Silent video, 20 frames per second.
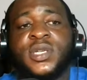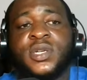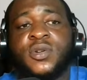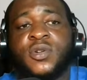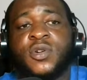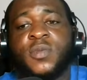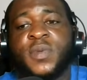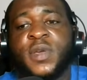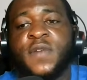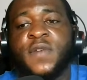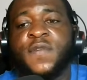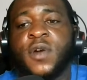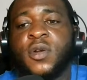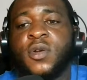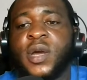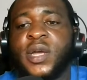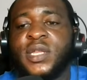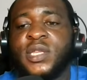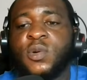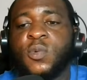If you're not in the
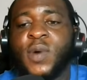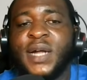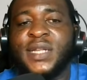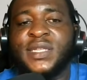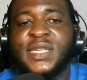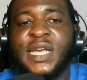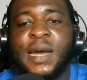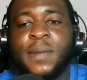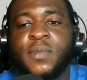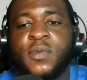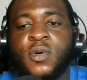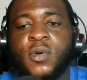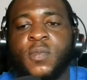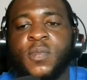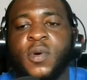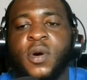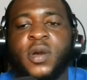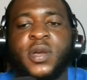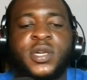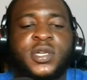WhatsApp group, all you
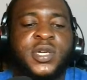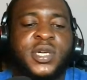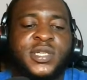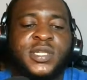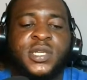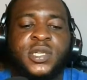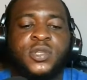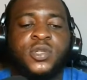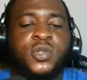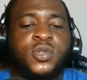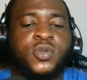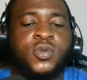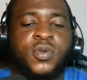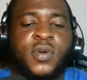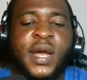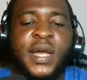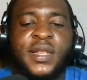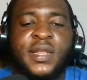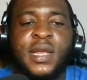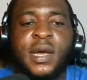just need to do right
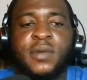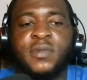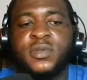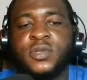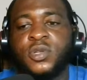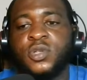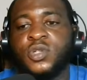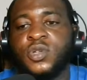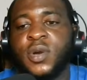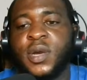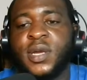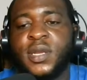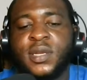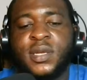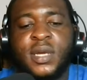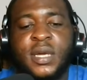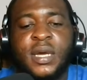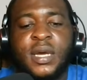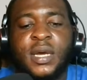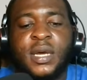now is to join
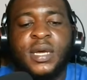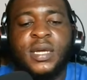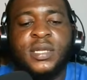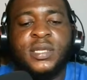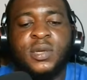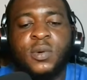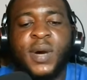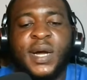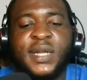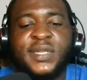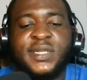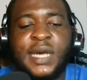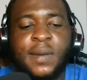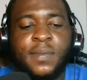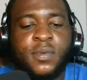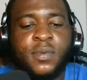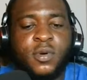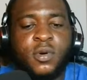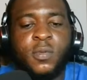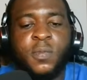WhatsApp group,
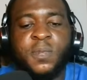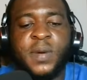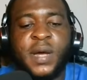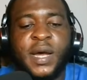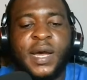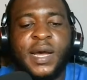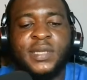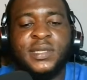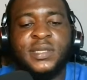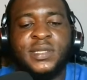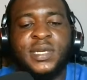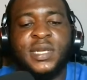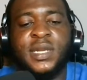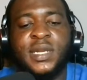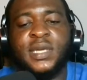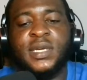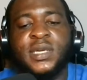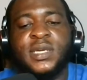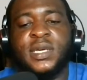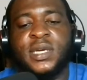and the link
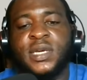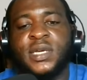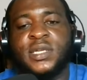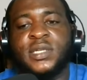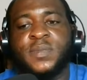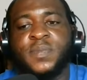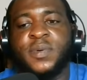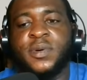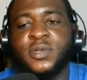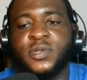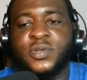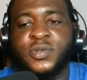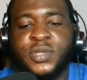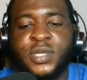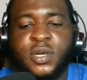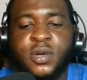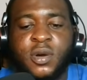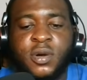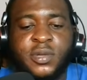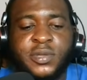is
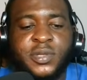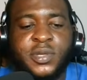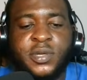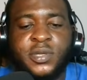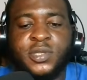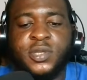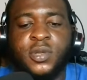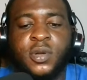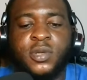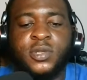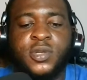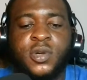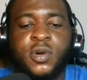bossuziconsult.com.